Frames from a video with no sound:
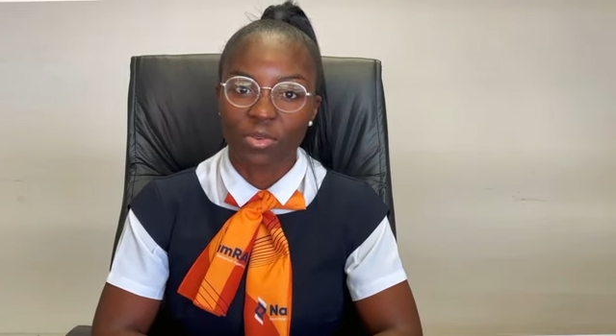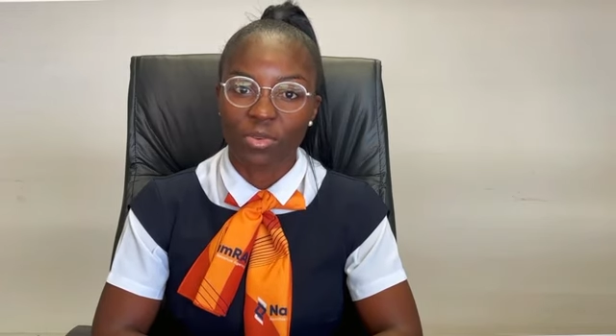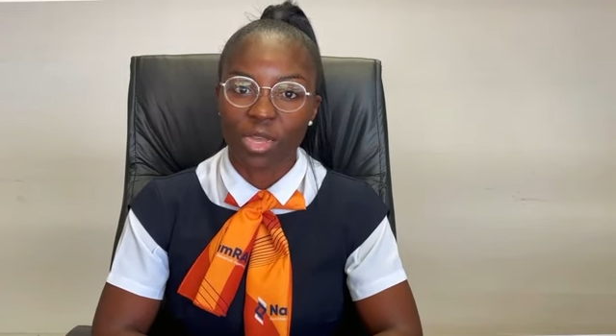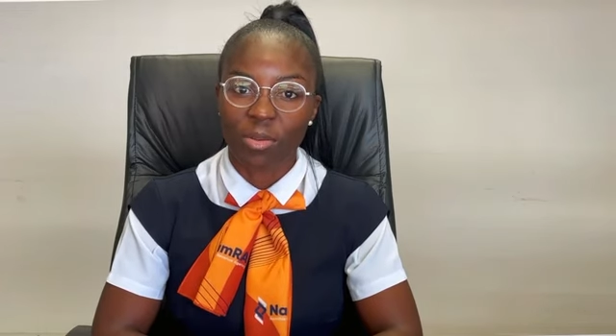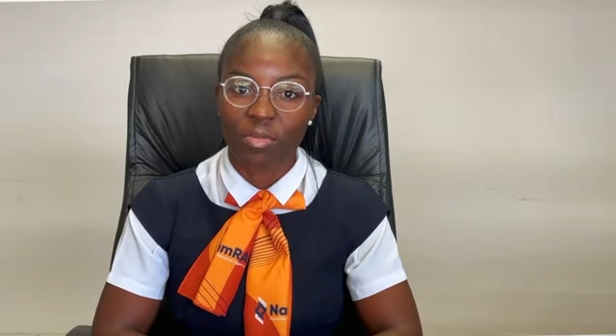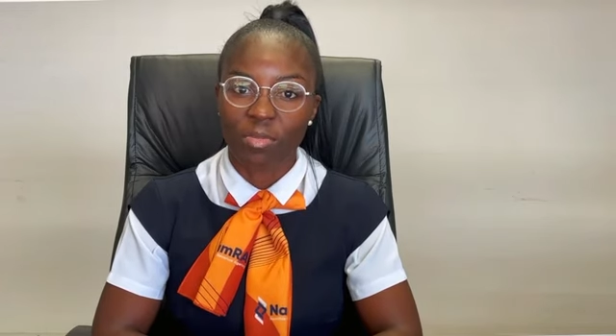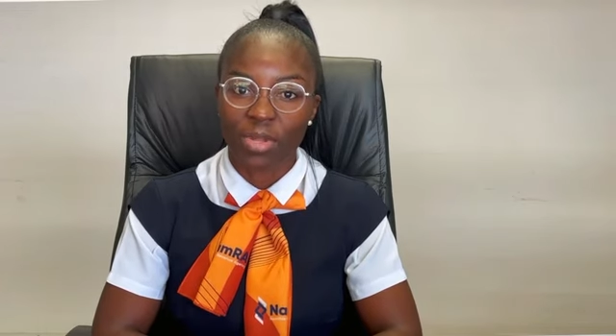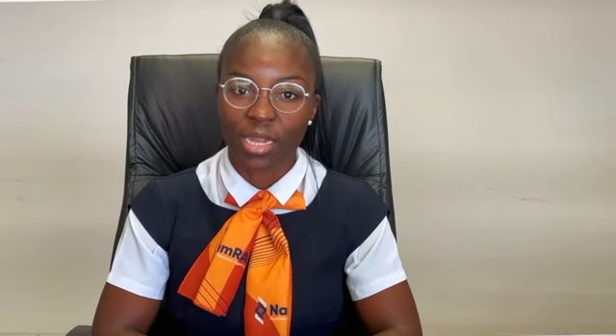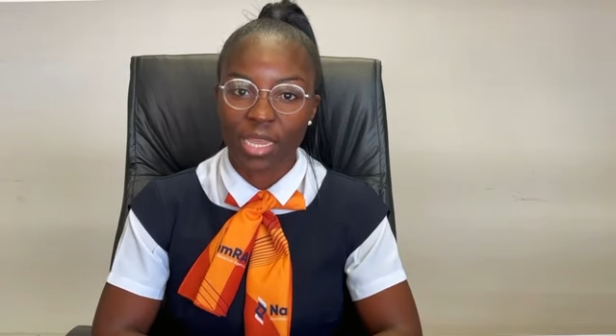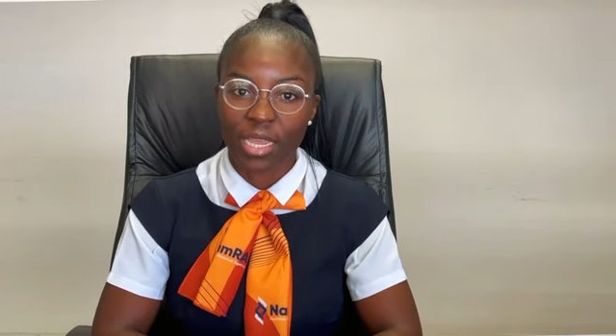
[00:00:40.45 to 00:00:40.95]

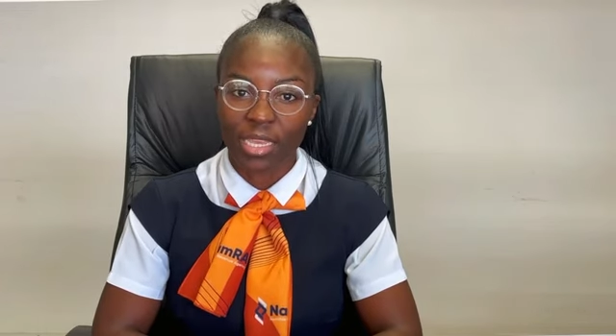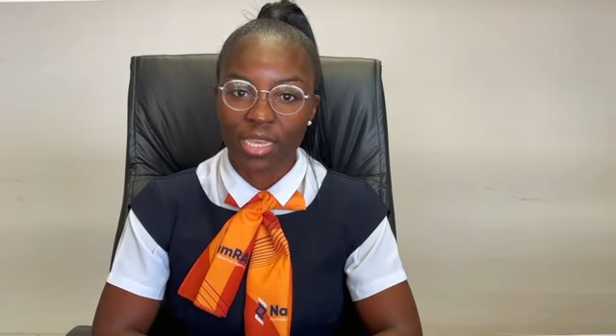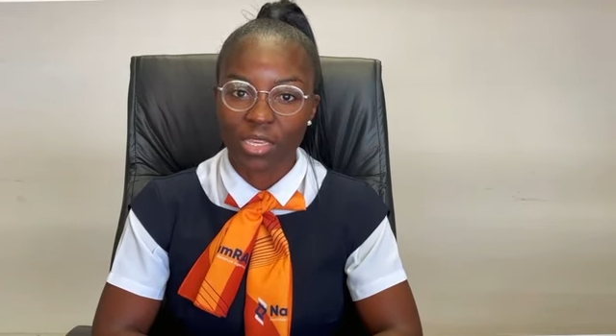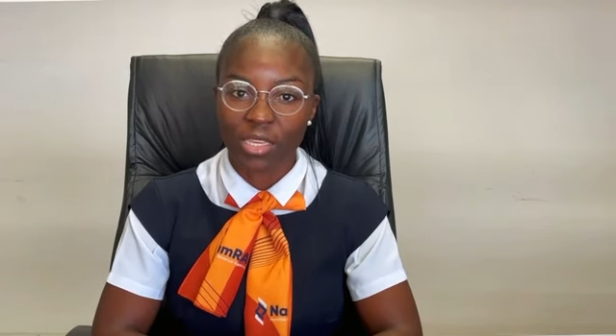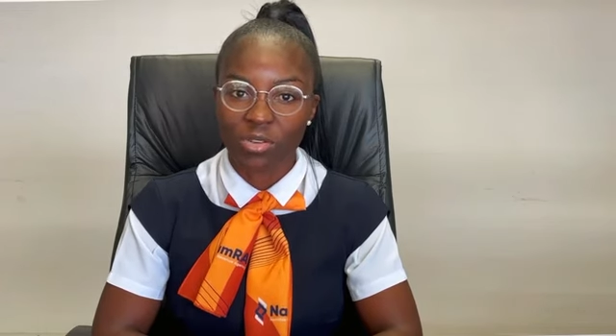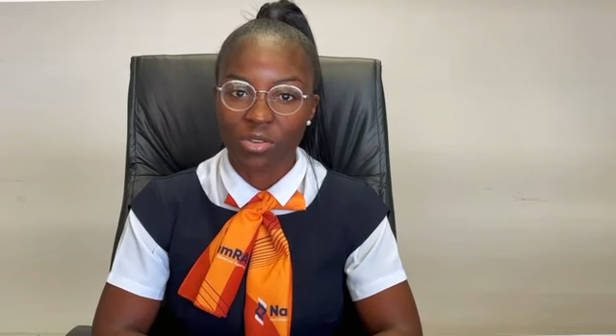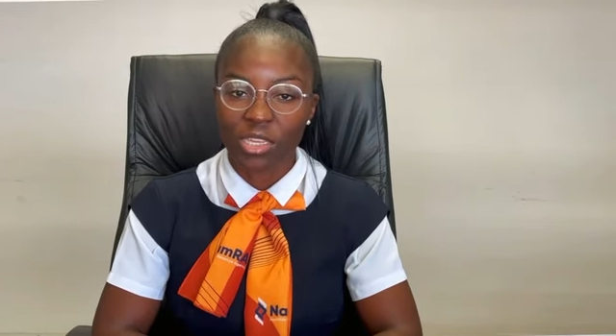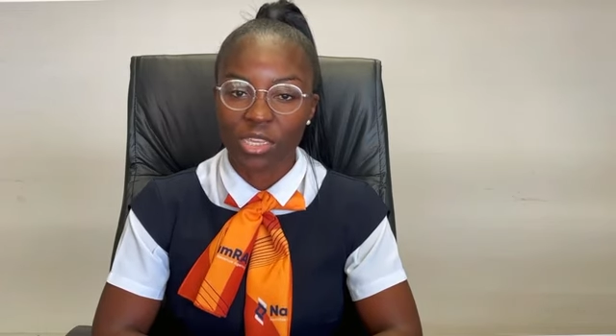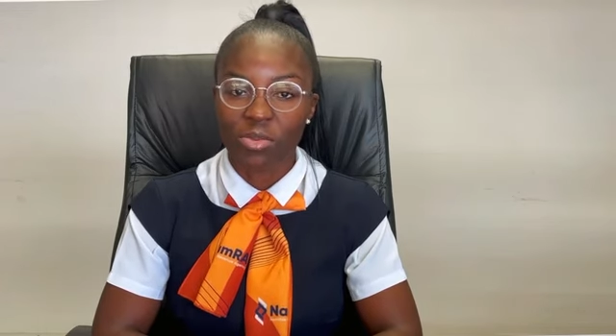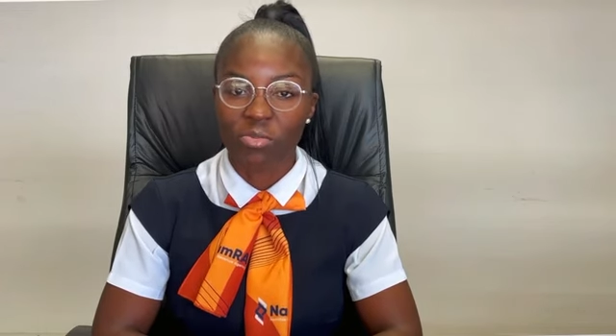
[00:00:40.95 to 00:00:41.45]
apply
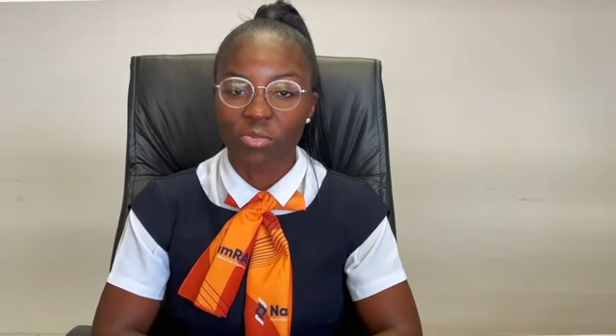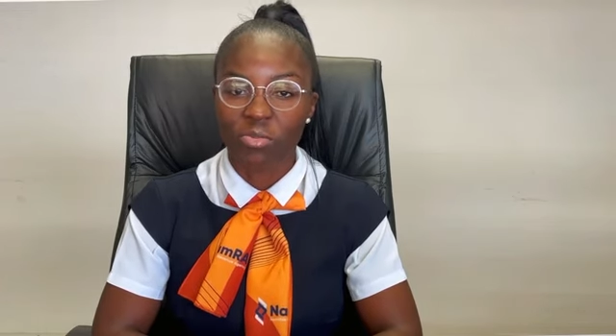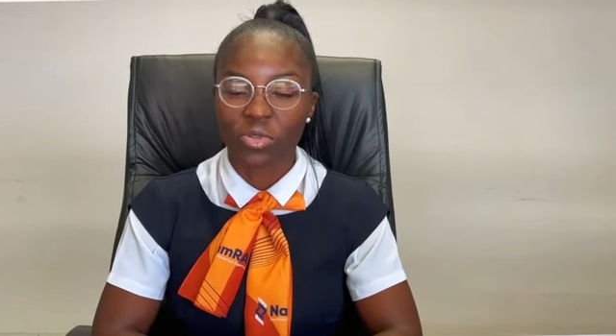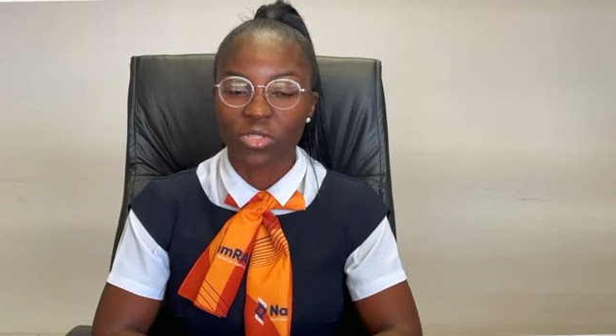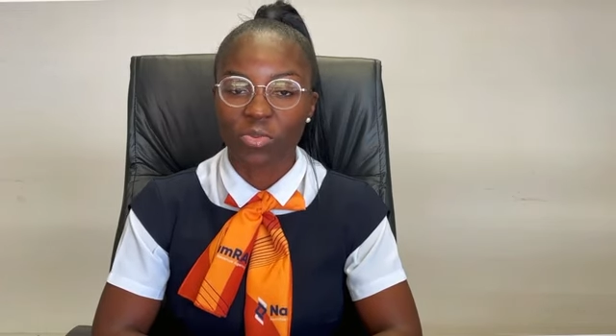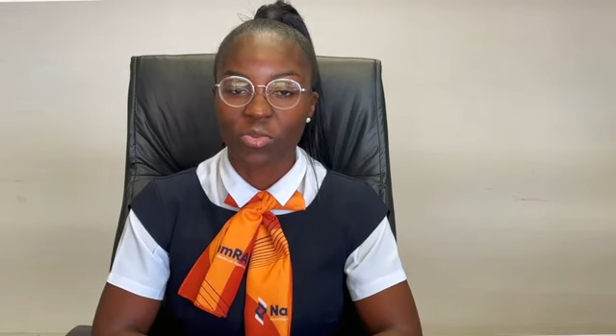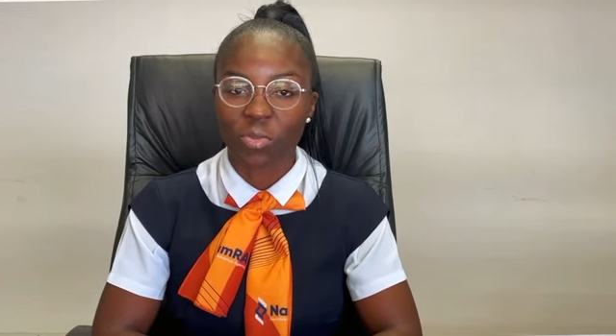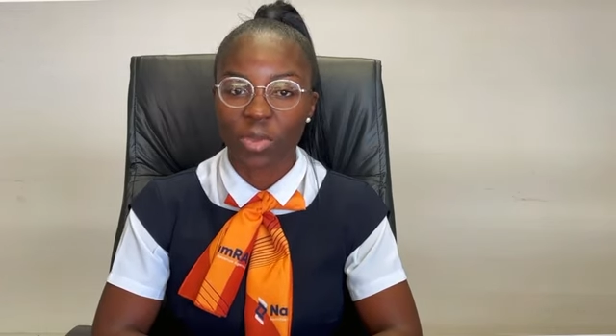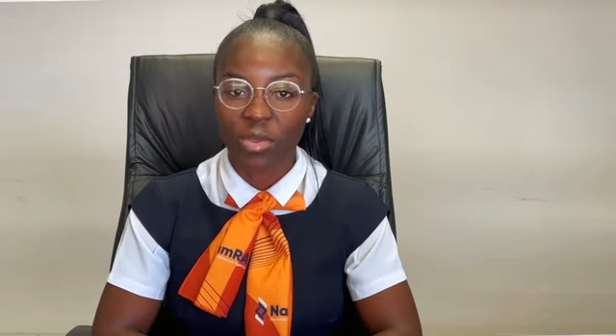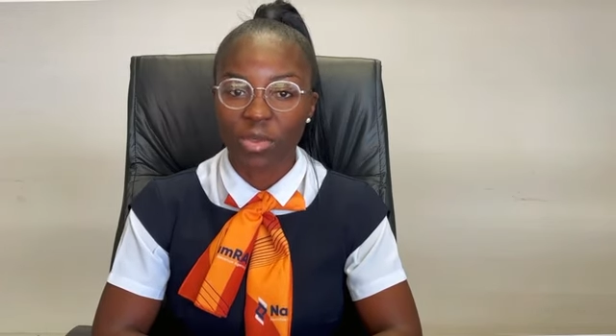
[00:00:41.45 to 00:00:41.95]
your import
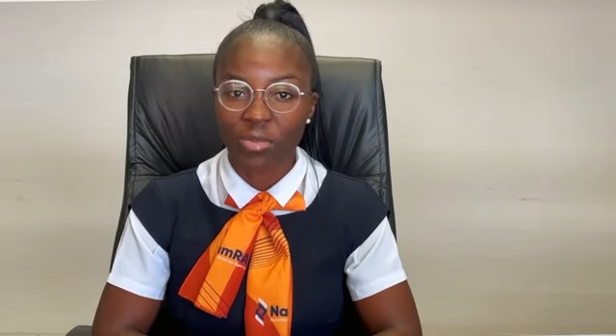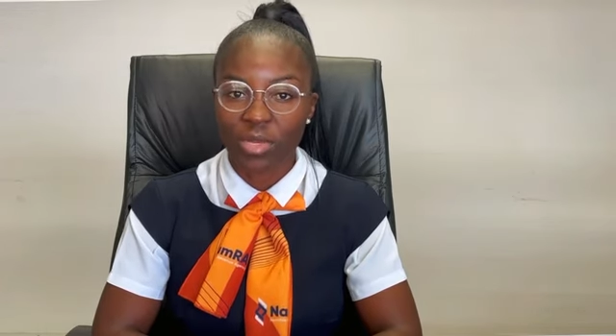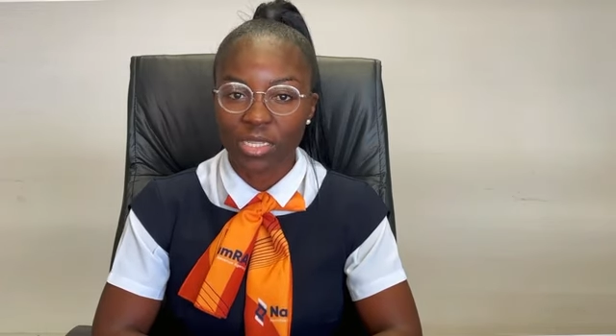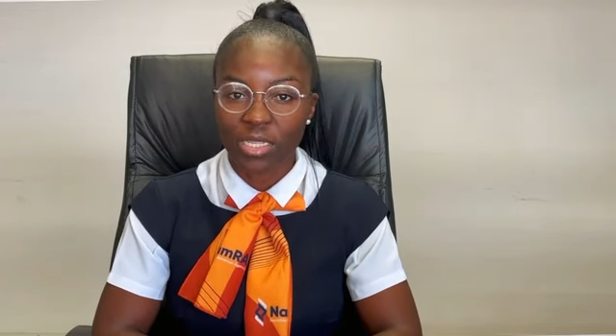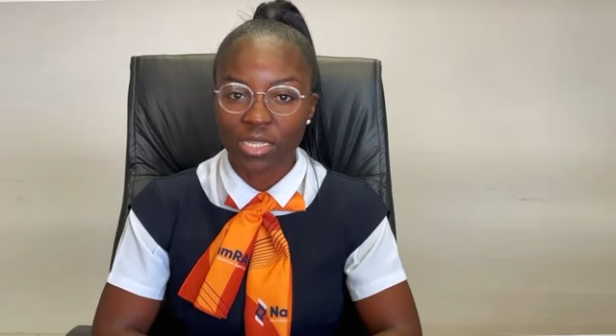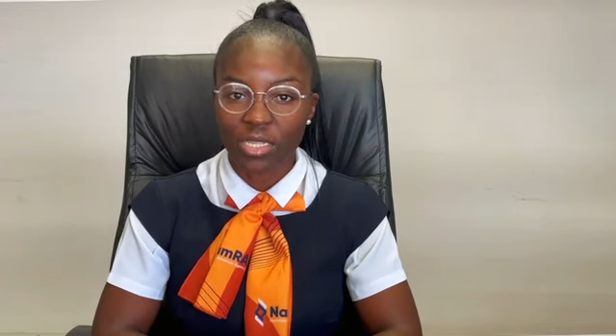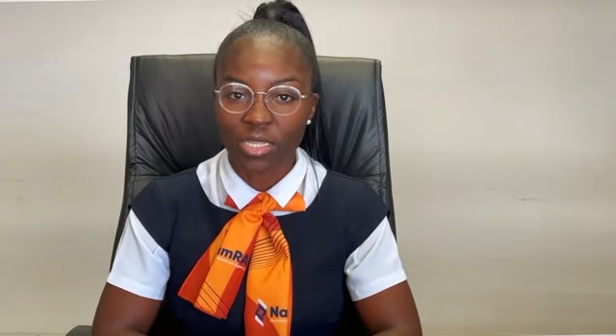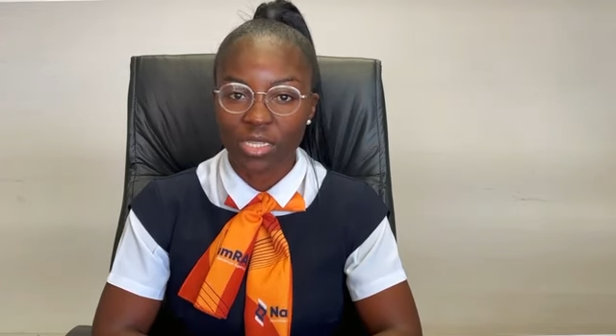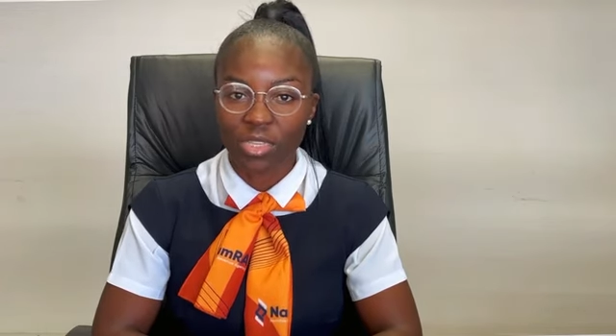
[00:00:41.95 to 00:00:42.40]
permit